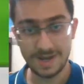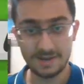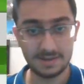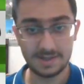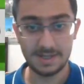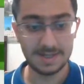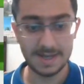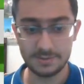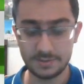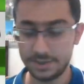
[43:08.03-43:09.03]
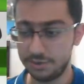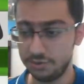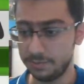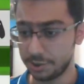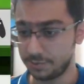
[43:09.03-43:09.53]
he can't really do
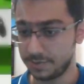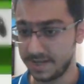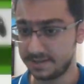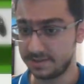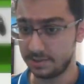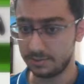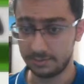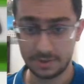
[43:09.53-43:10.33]
much with that zone.